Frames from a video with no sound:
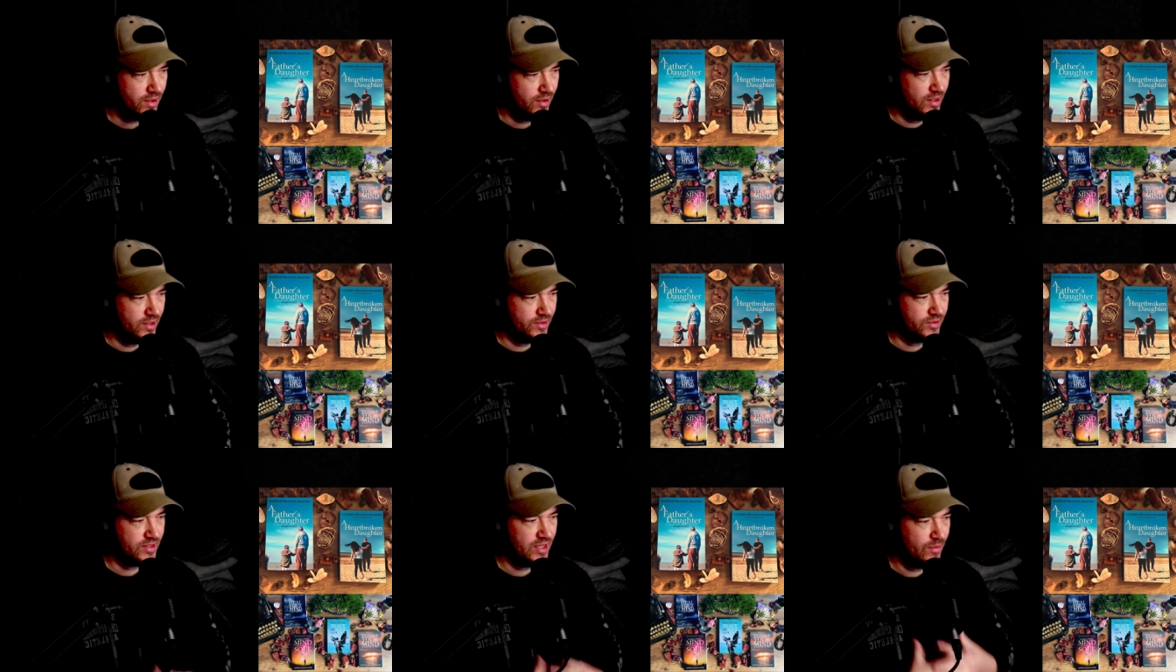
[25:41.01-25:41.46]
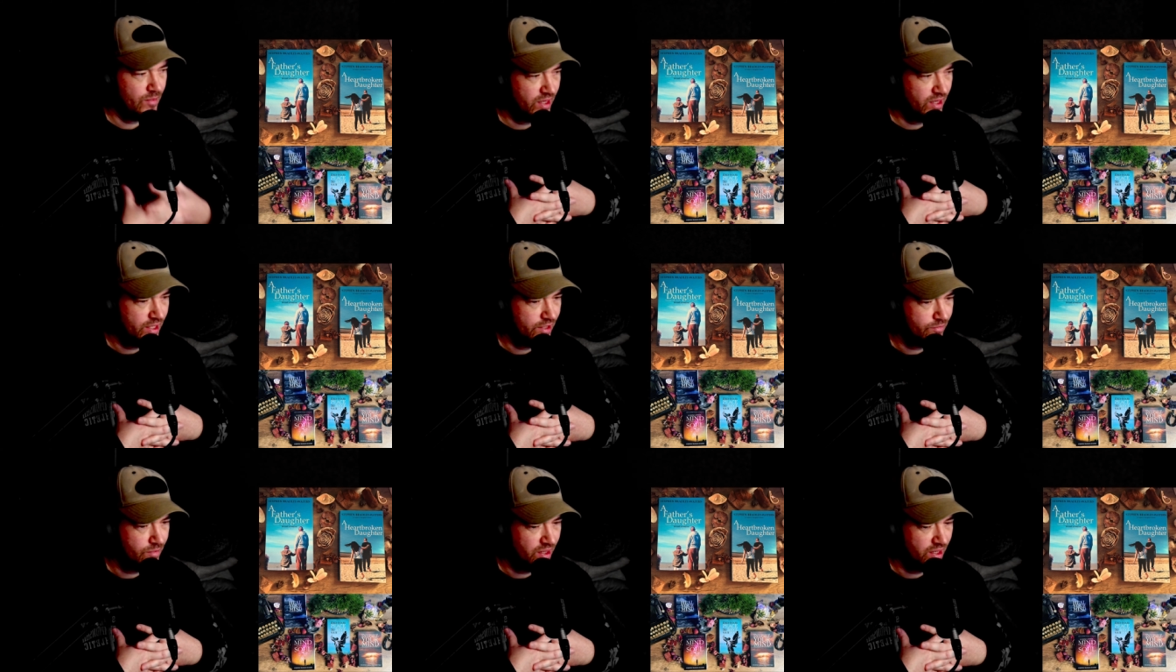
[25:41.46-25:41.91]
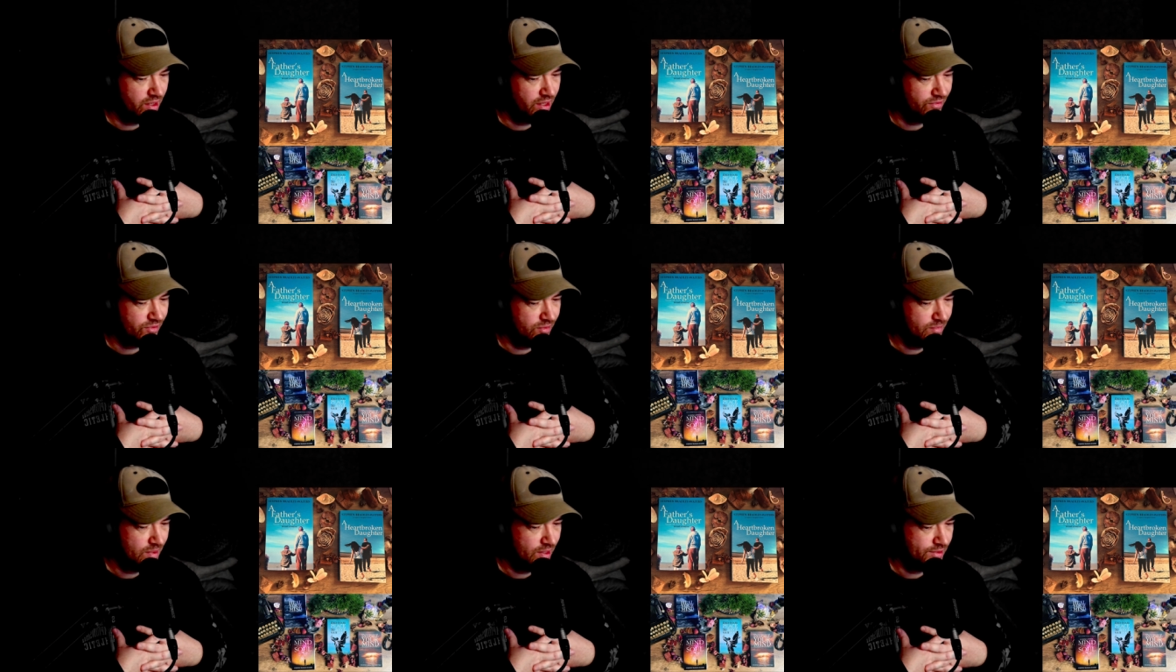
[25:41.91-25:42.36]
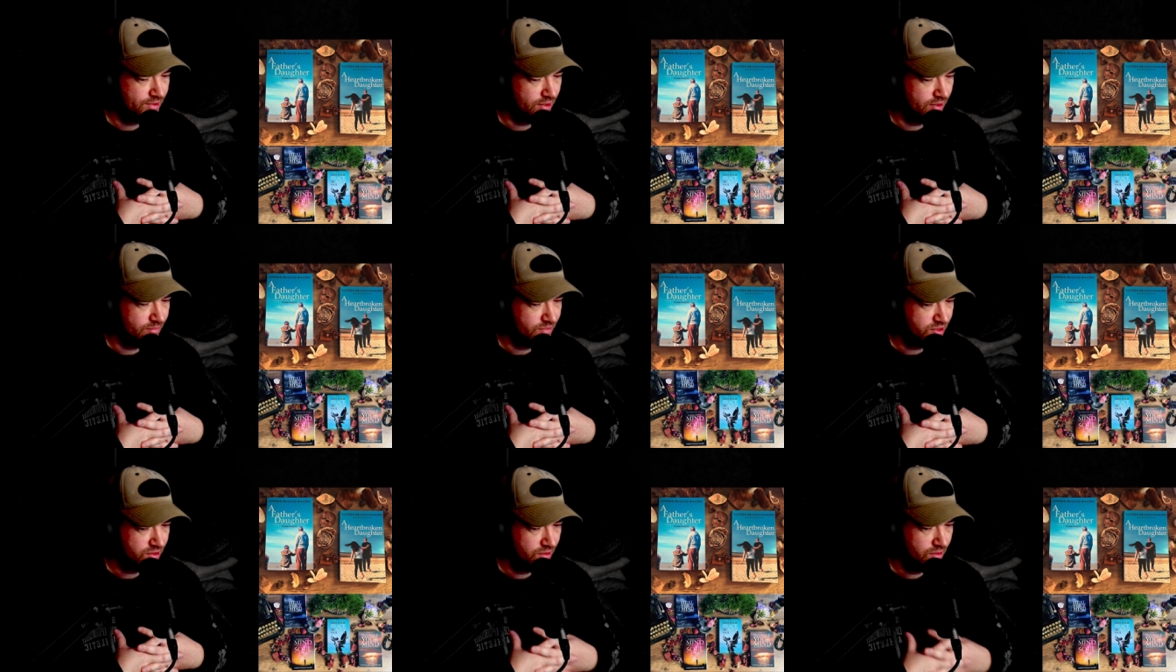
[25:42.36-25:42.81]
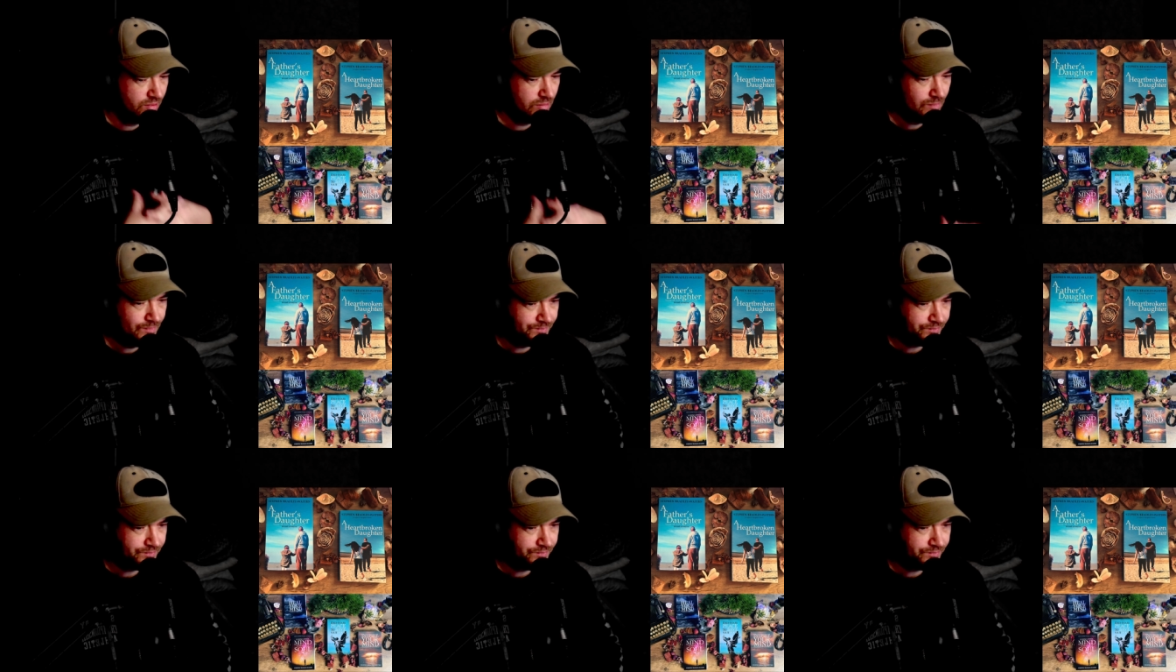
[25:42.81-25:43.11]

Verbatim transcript: Right? In the same way I live my life on my terms.